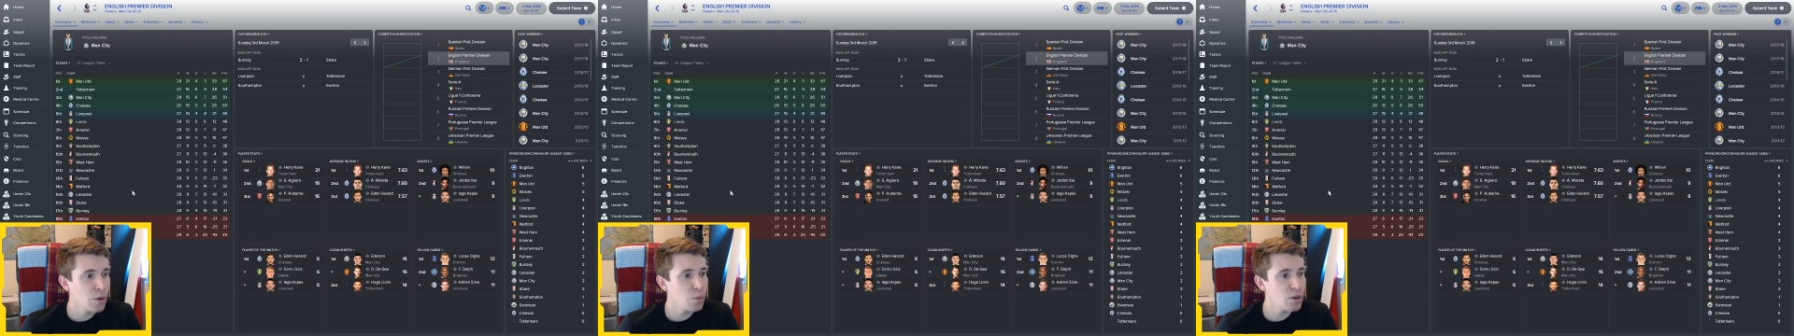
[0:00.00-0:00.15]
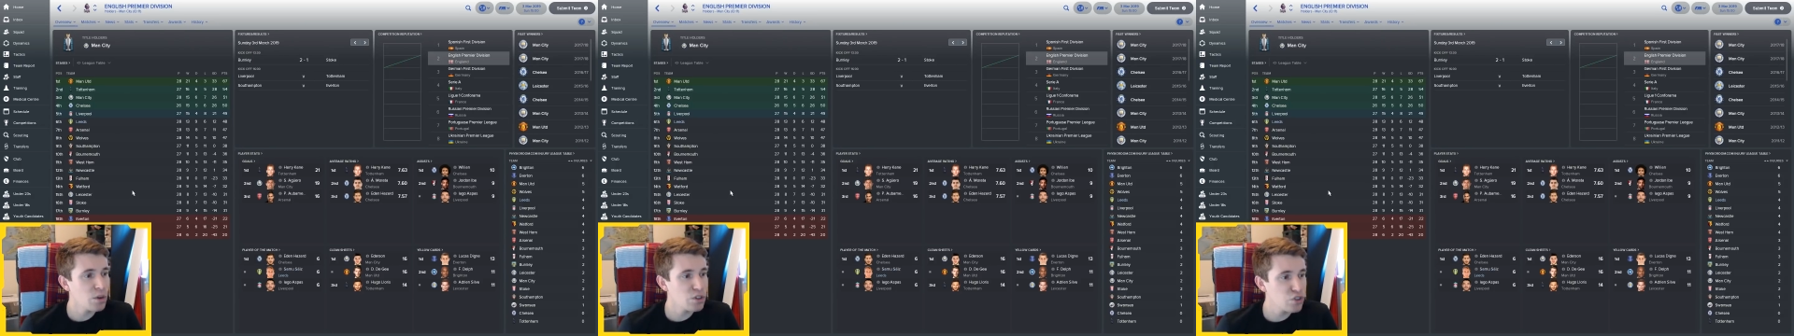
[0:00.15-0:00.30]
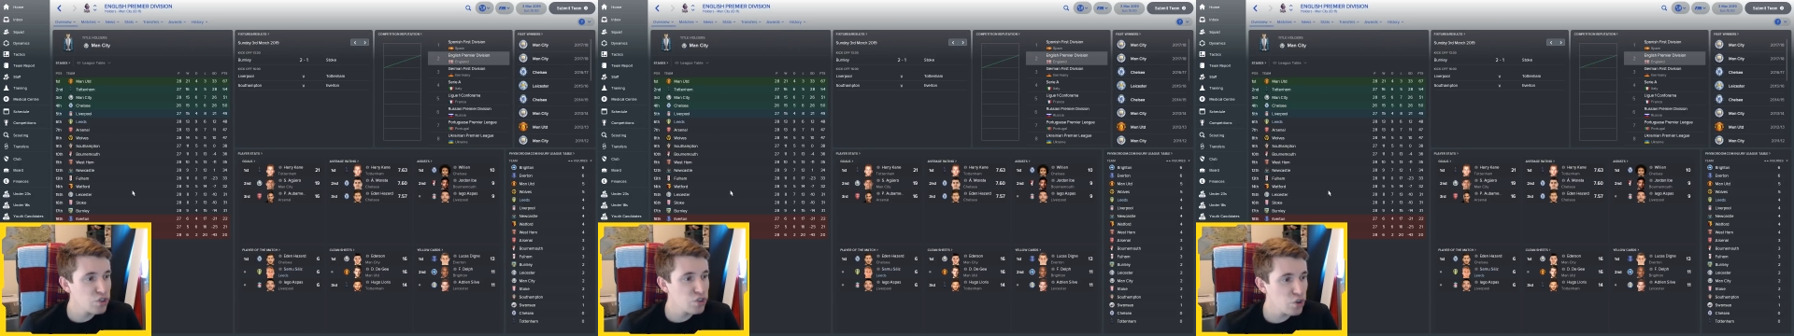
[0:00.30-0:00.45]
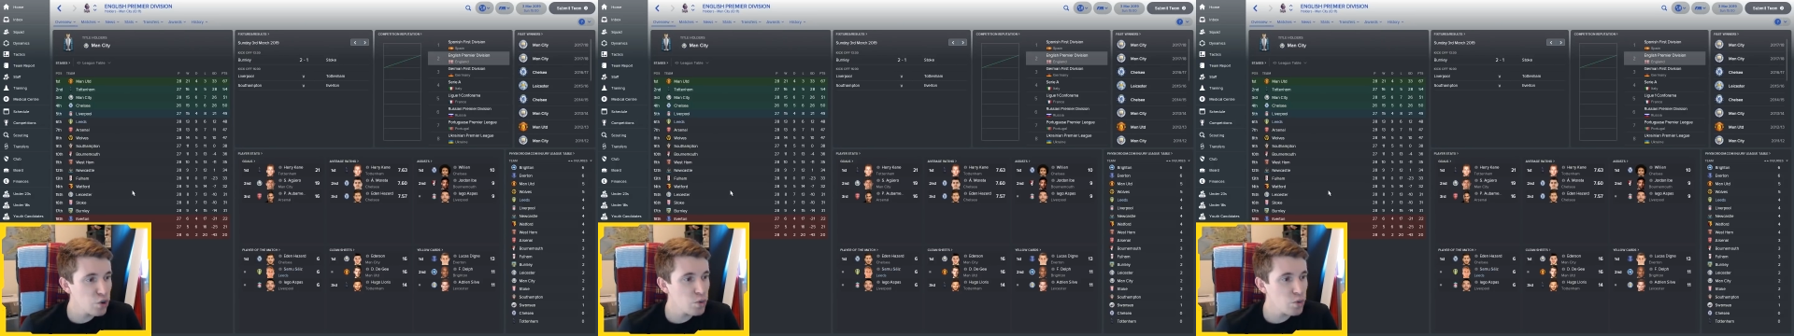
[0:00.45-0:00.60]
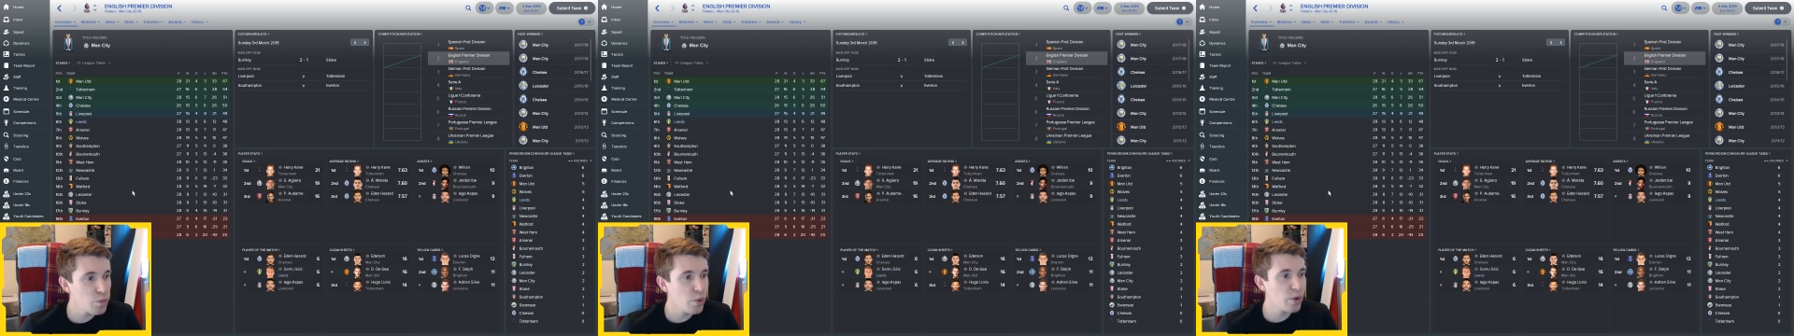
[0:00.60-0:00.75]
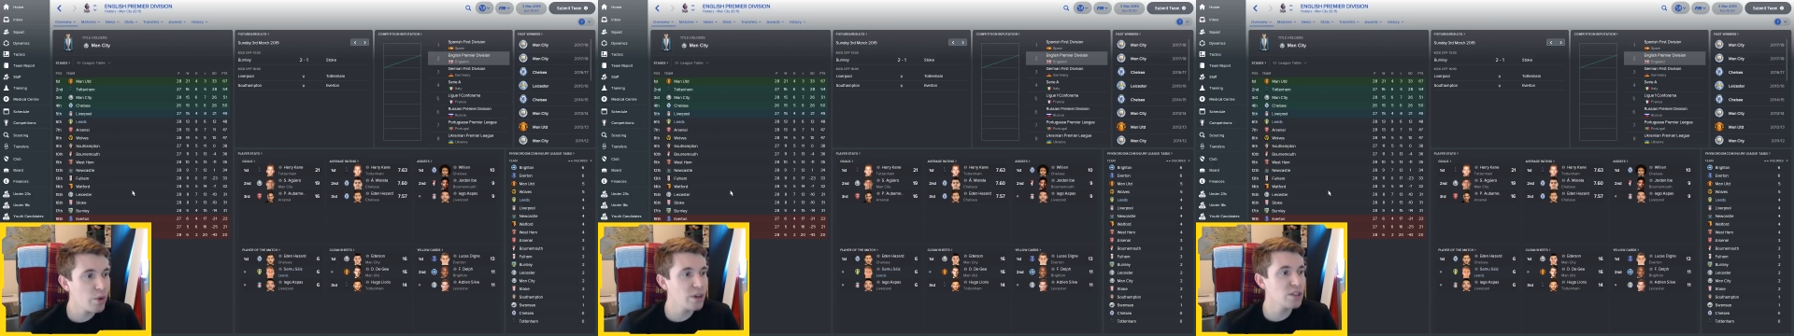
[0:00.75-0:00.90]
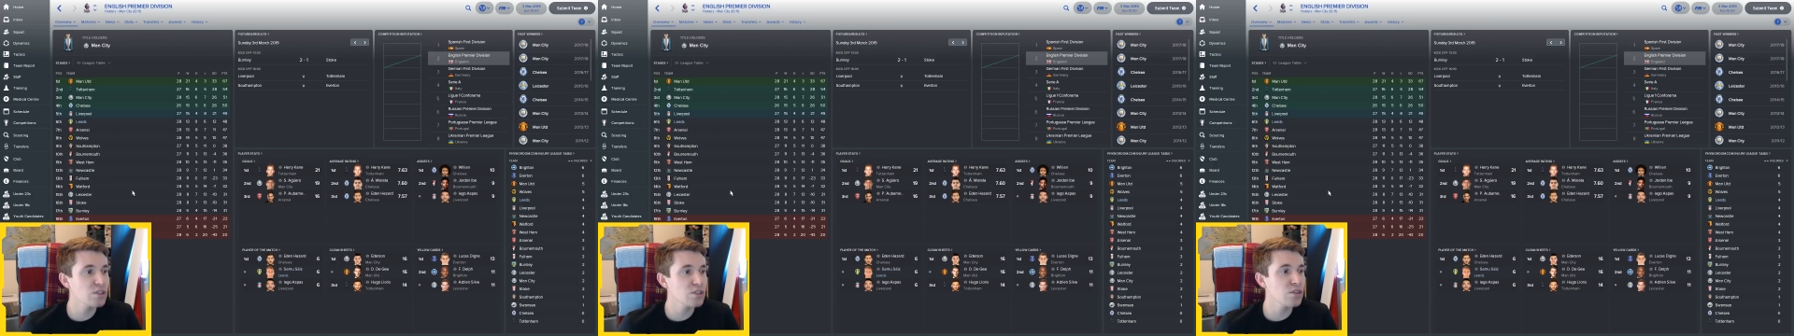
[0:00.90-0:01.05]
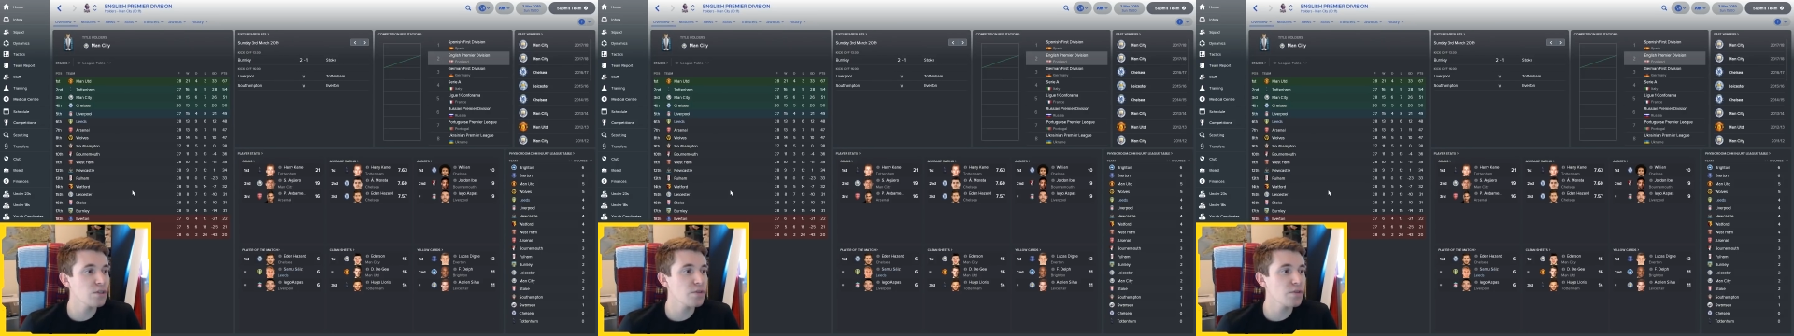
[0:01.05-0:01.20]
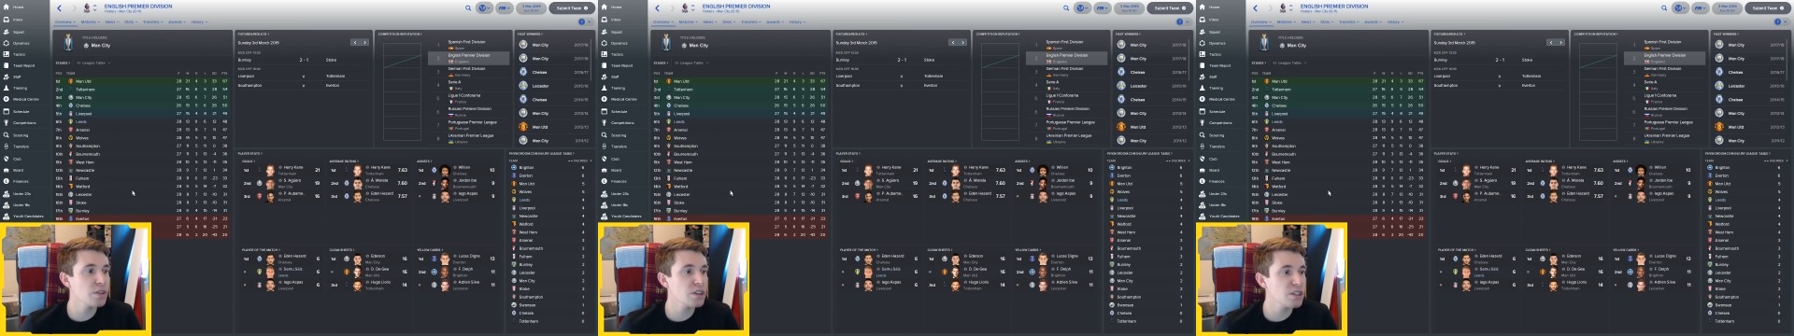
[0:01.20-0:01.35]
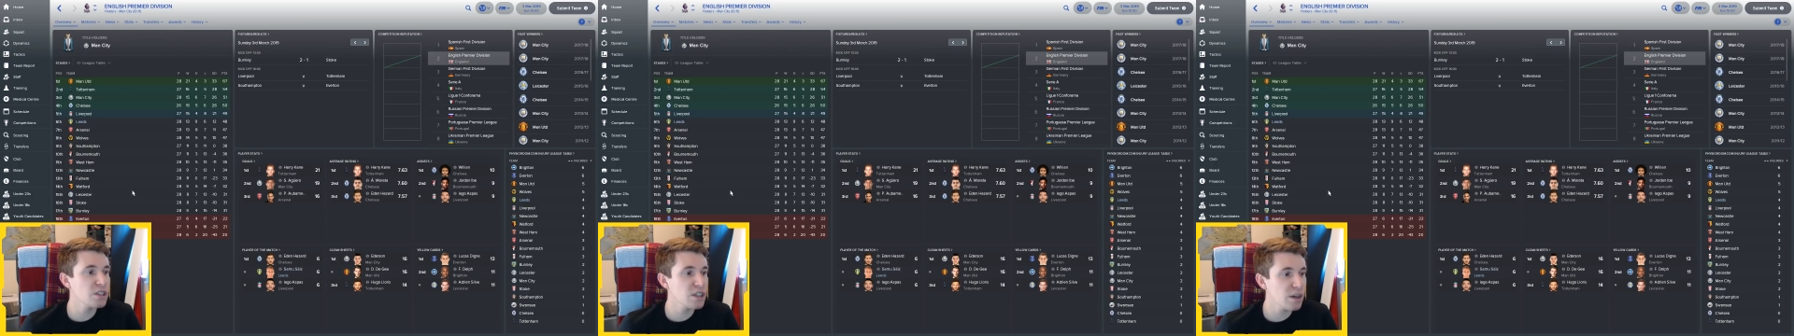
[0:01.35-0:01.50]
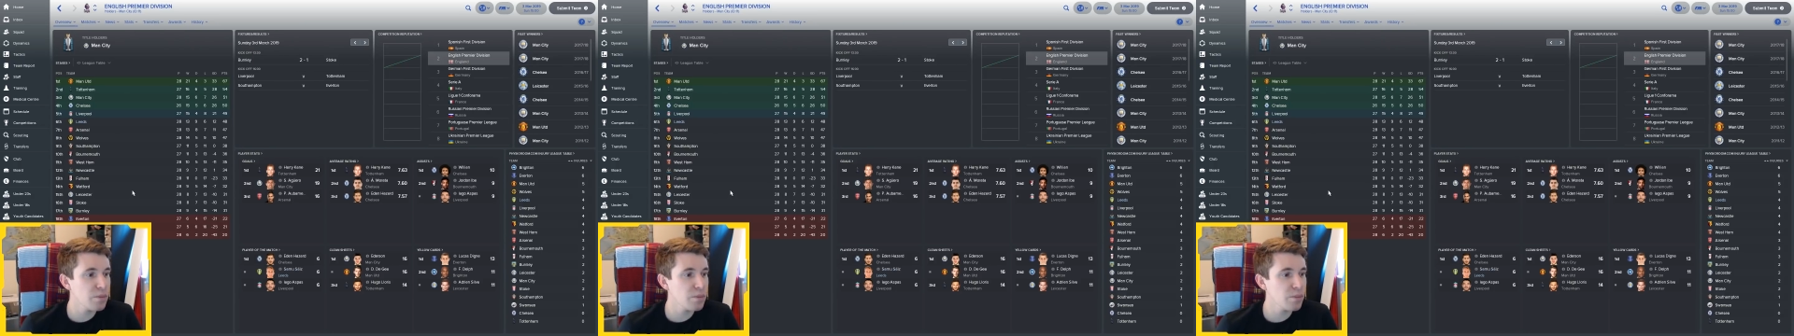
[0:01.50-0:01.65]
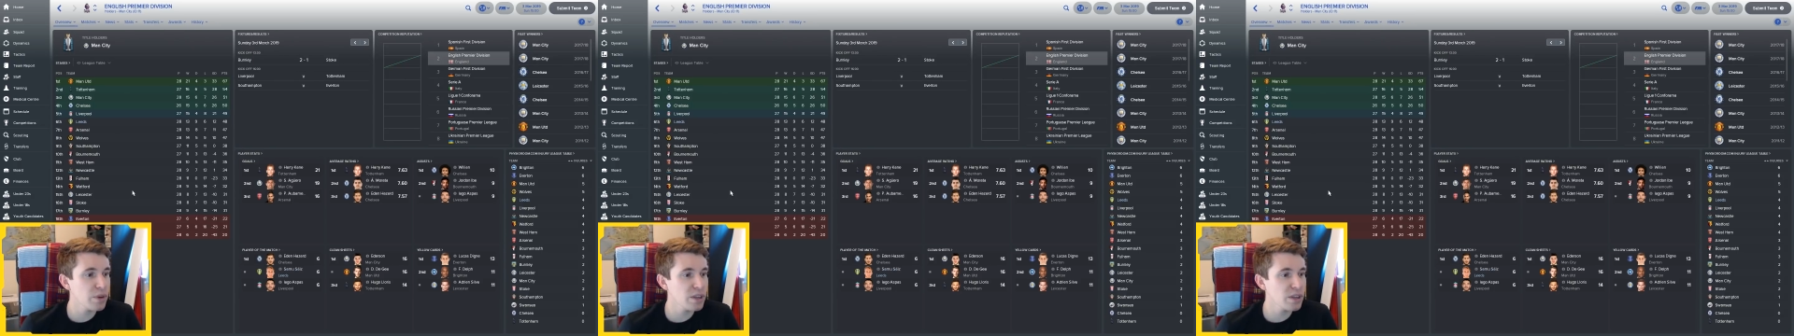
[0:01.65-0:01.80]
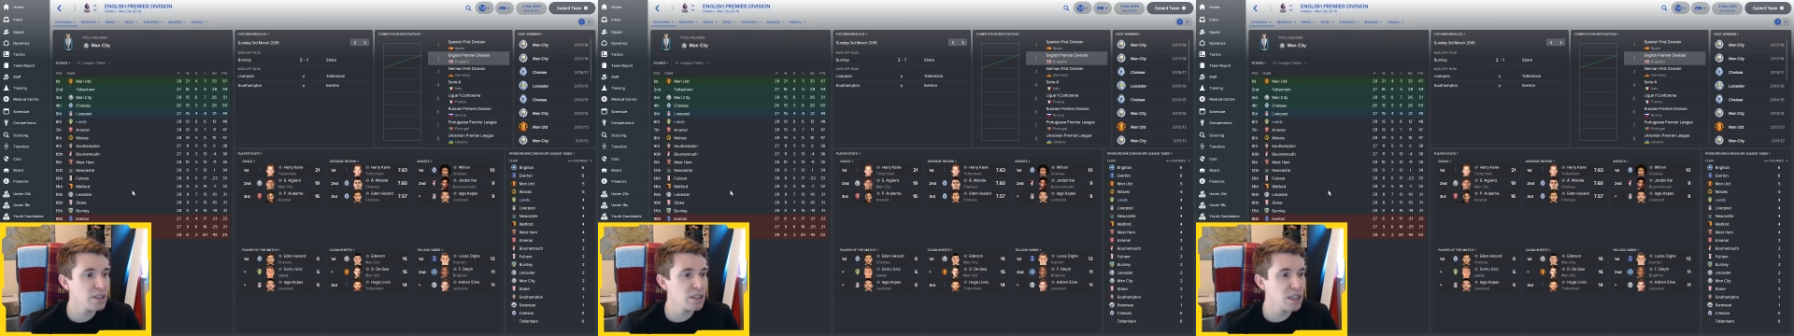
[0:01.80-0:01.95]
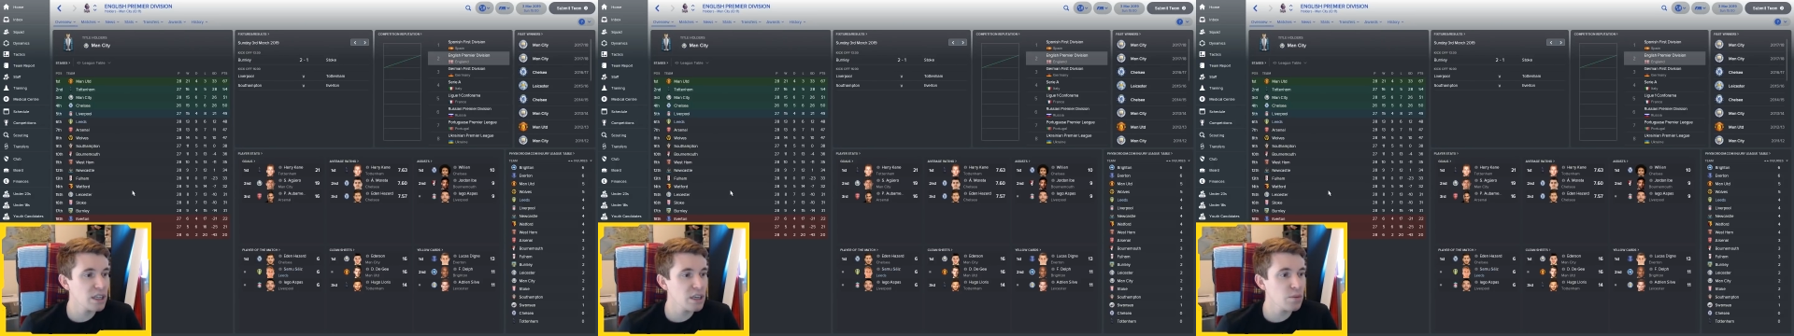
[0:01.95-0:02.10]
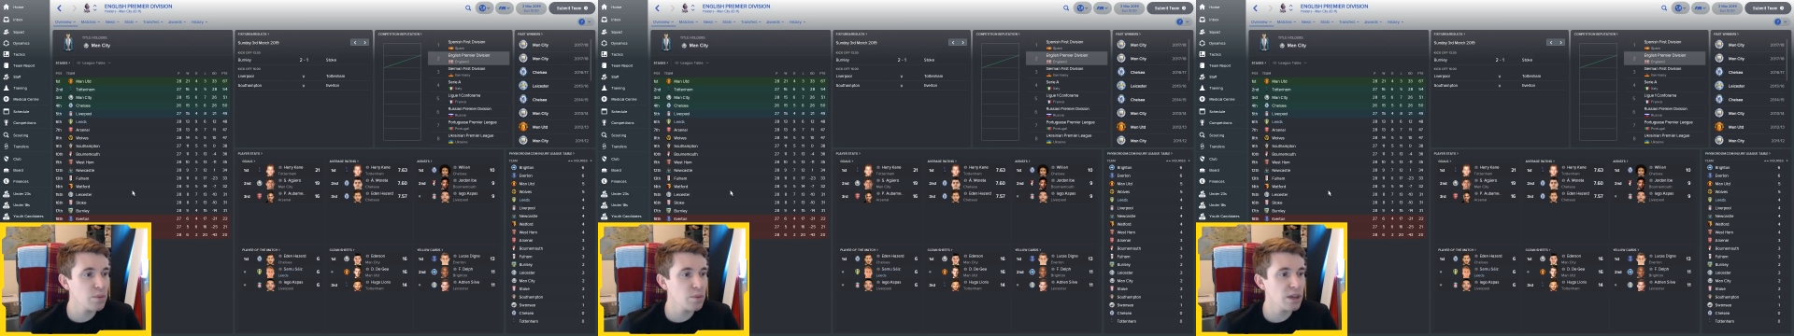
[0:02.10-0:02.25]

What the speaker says: We're 2 points off the Champions League